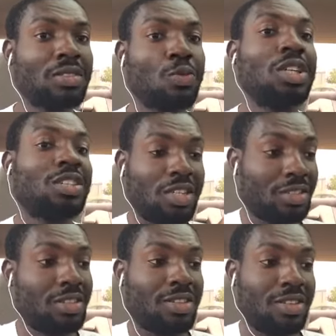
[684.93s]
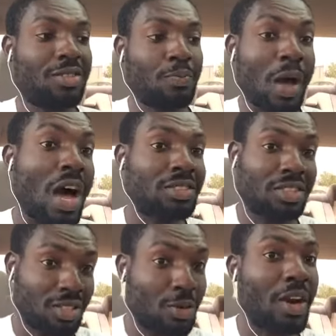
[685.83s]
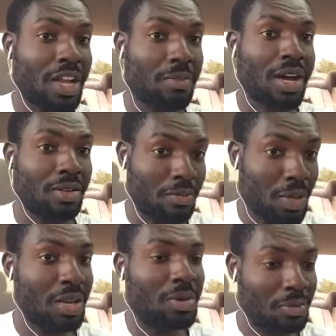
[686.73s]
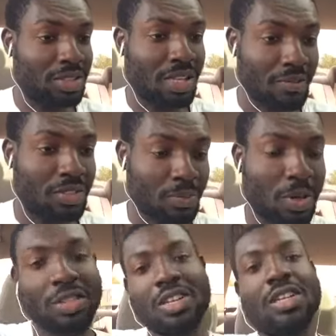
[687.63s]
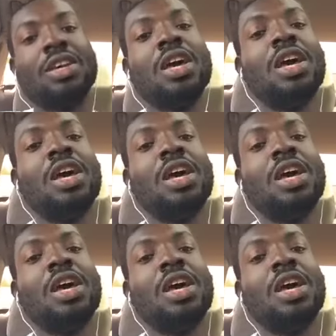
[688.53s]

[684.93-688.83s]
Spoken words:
which is the passing grade, by the minimum is 70%,